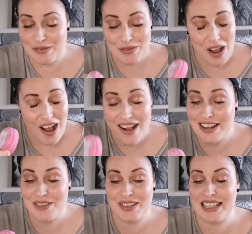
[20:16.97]

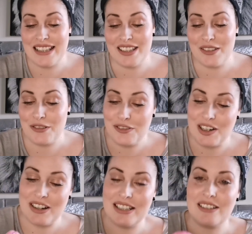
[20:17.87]
100% Snow
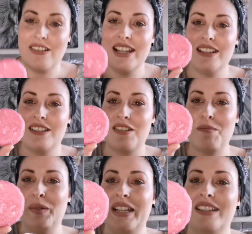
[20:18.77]
Fairy. It's quite
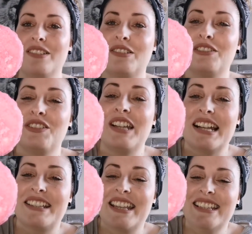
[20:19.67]
crumbly. I don't know if you
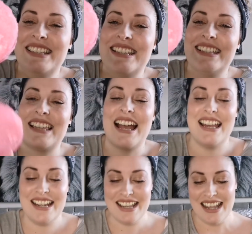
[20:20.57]
guys can see
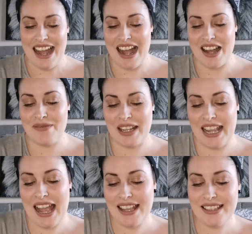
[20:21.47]
that. And it
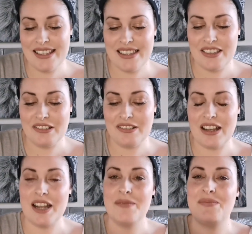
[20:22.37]
has this little
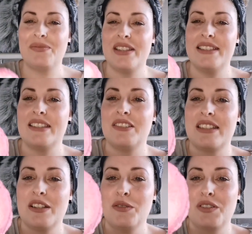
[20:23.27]

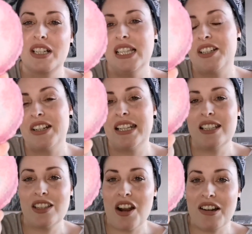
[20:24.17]
silver glittery
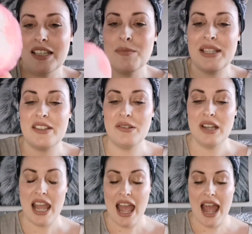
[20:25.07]
star in the middle.
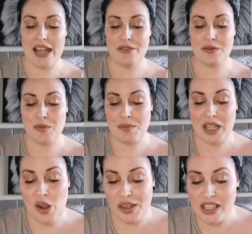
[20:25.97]
And from what my
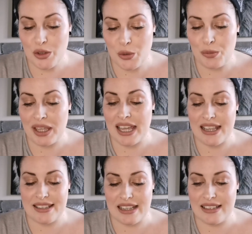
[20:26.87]
colleague told me
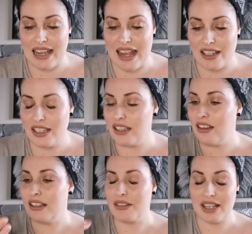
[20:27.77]
is it's
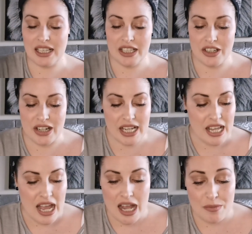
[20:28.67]
quite glittery.
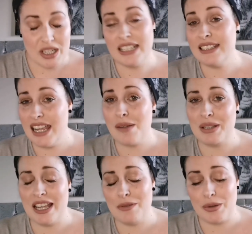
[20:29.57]
She did tell me
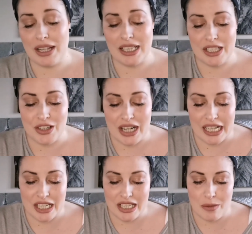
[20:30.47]
that it was quite glittery
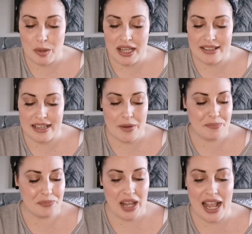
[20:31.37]
actually, but it's
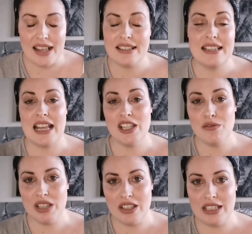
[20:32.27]
actually
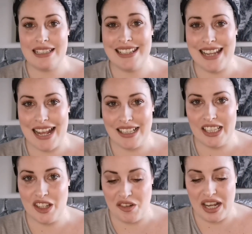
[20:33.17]
really good at
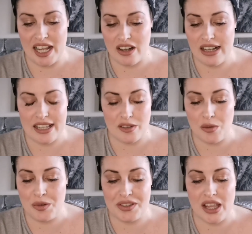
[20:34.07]
detangling your hair. It's
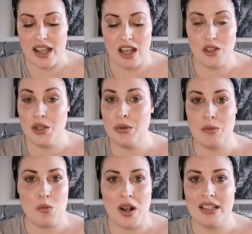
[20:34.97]
almost like a
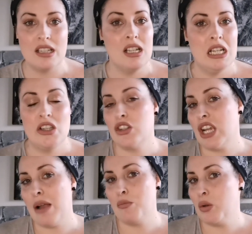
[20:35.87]
2-in-1
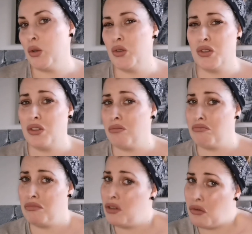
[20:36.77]
shampoo
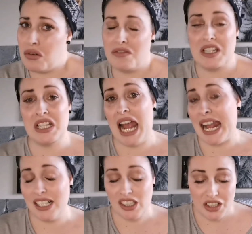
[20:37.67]
sort of
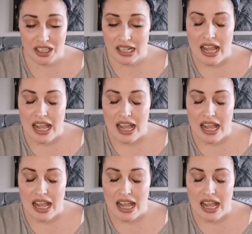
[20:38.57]
detangler.